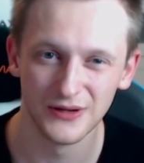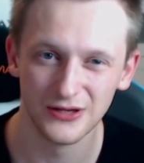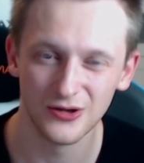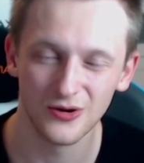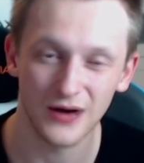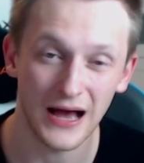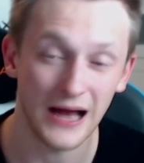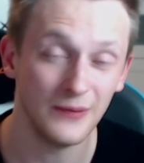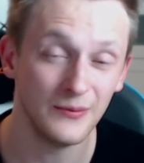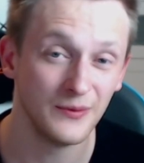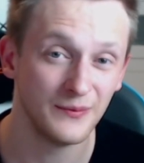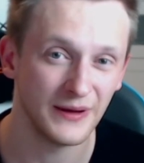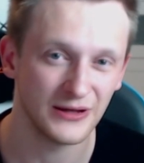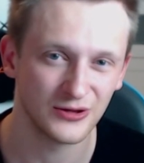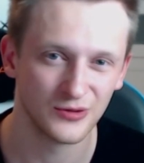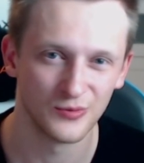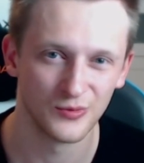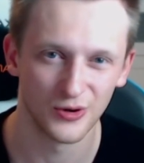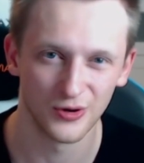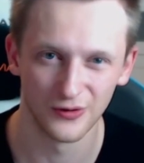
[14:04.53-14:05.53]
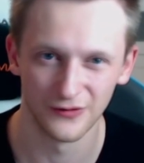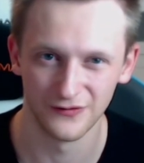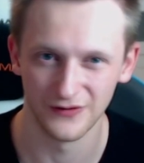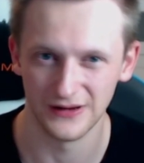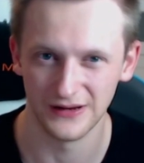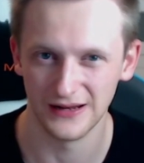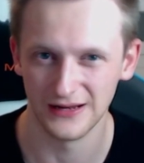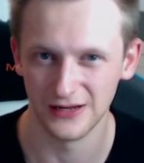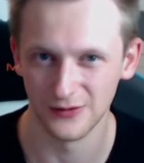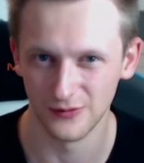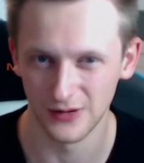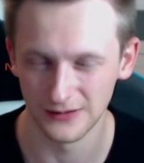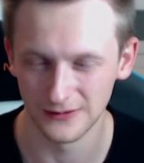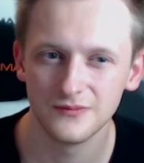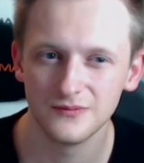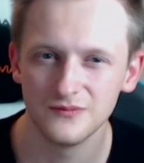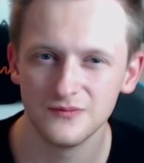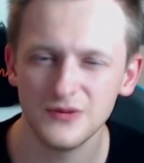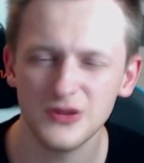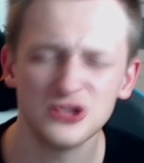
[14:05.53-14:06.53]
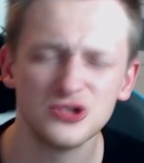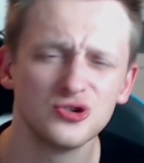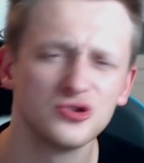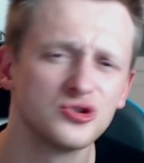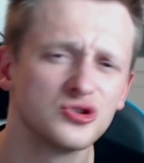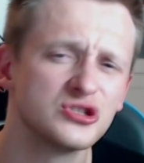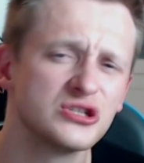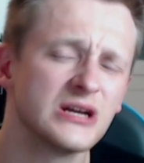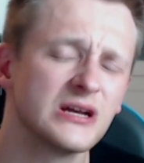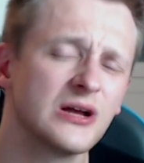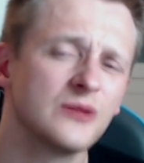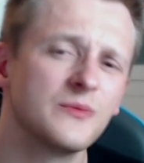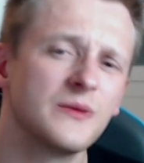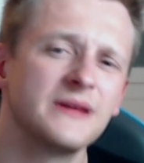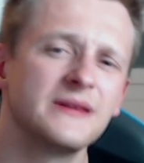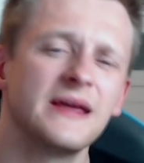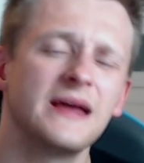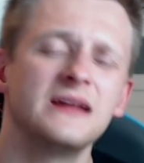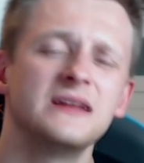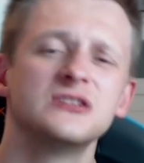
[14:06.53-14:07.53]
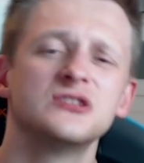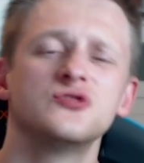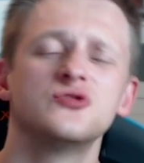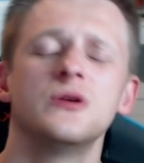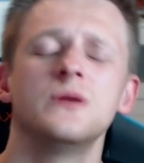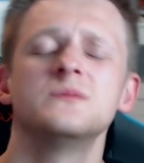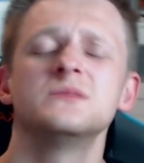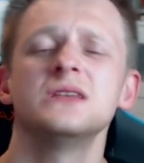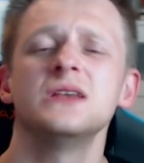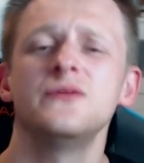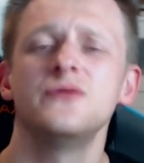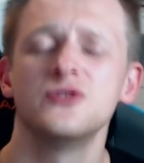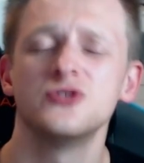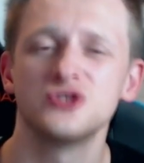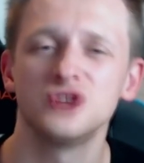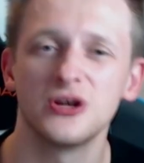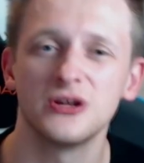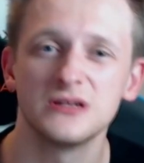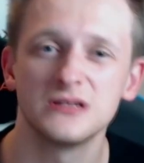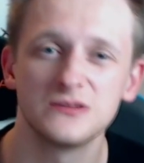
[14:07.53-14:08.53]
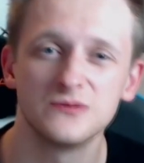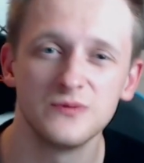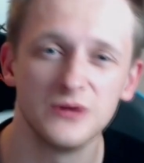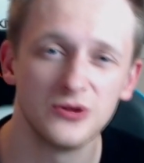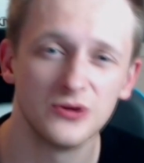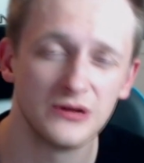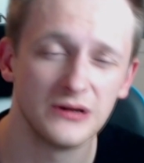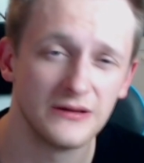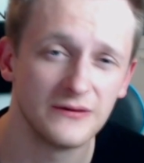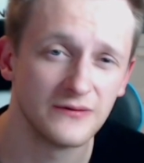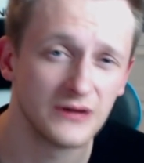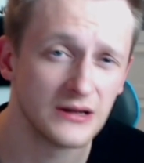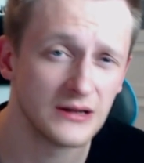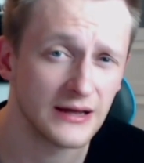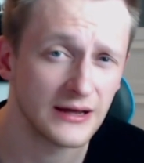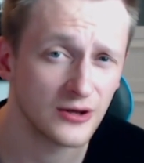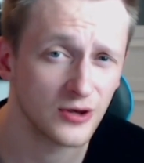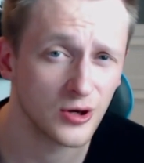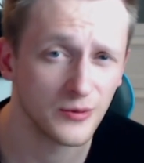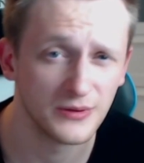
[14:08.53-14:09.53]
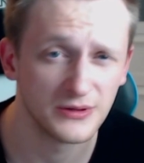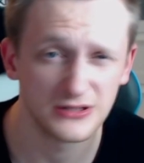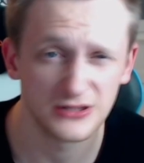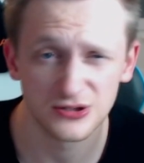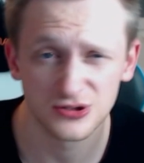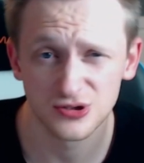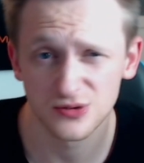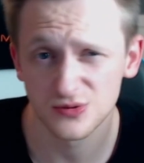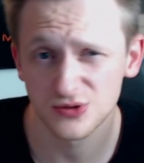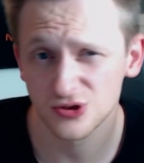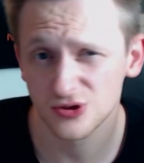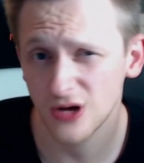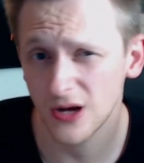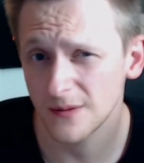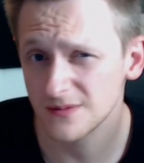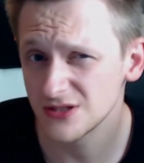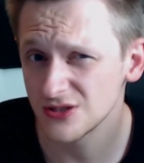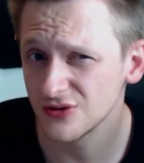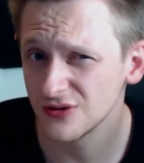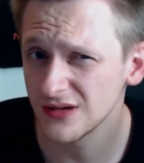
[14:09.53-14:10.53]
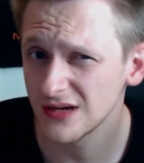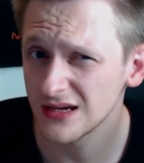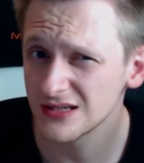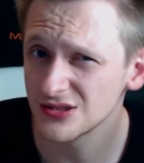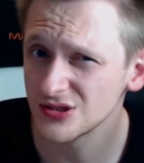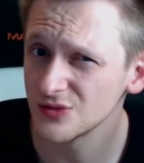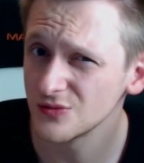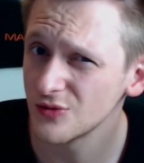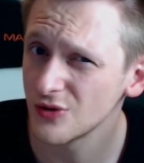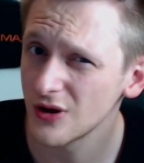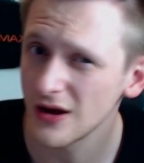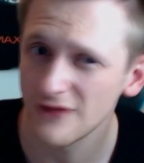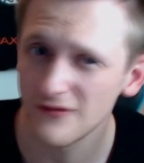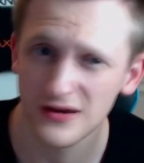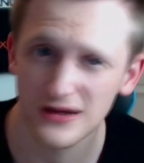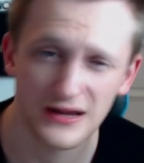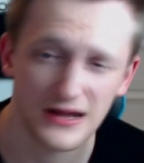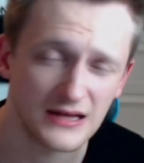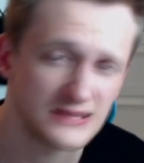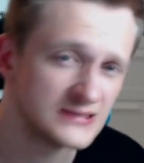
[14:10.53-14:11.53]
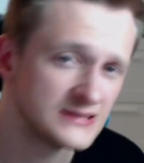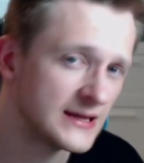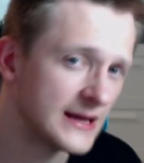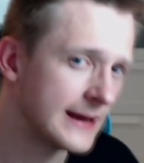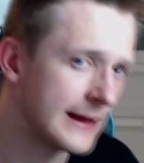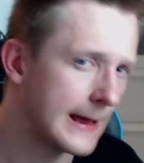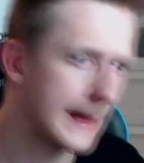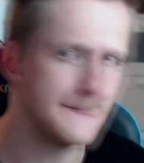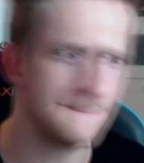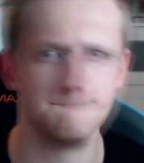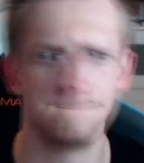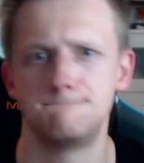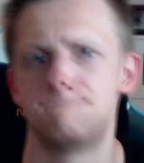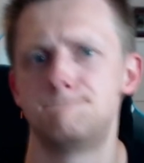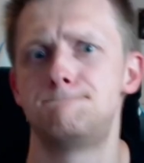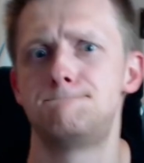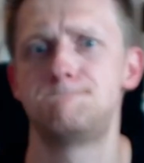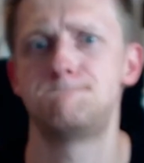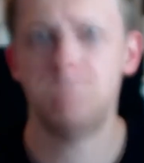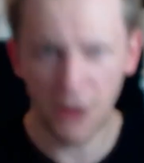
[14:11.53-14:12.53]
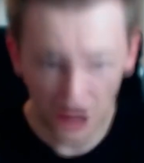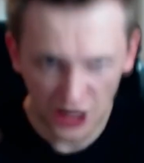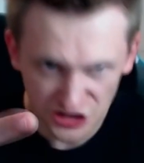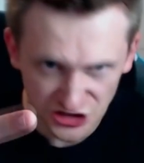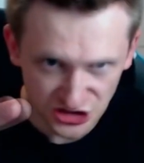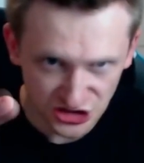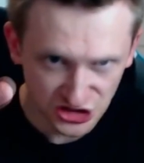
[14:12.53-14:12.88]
I'll be back tomorrow with another one. Make sure to check out my daily streams. If you enjoyed this video, leave a like, comment and subscribe. See you guys tomorrow. Have a nice day and peace!